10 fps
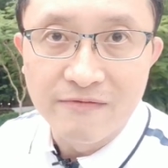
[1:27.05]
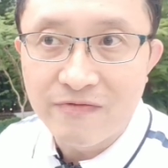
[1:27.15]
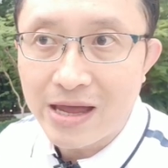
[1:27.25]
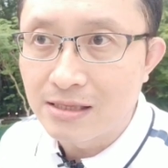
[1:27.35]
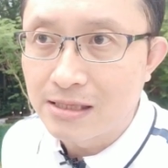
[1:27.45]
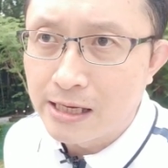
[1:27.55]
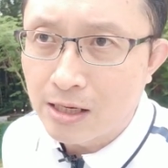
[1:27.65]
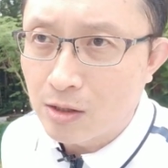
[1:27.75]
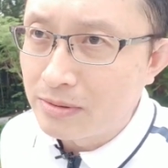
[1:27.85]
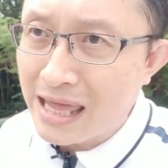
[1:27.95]
In fact,
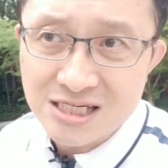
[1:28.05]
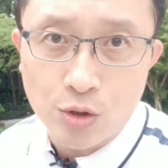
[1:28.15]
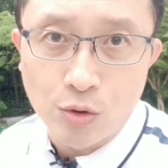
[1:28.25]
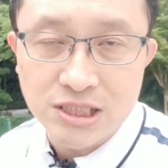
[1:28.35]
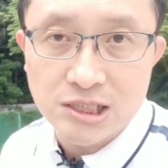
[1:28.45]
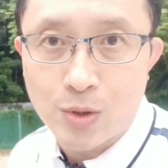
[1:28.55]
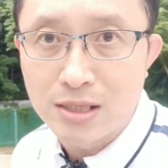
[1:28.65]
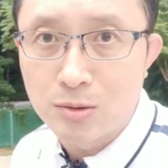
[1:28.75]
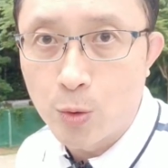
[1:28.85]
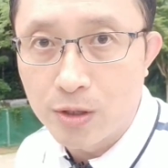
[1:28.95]
the next closest
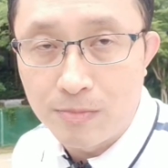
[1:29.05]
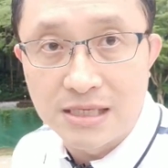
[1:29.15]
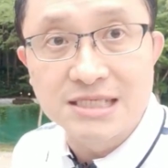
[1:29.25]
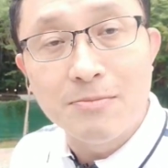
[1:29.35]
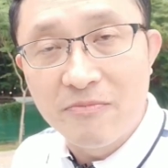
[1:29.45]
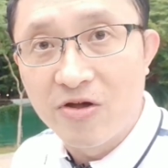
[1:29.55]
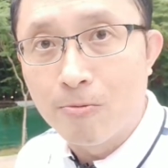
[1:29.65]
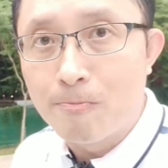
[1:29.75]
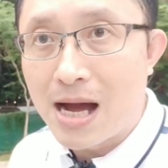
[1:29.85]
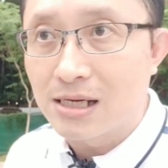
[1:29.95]
one would be
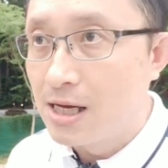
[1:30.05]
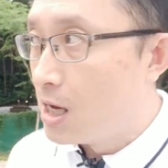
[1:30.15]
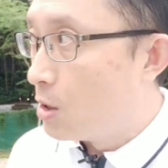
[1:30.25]
Somerville Park,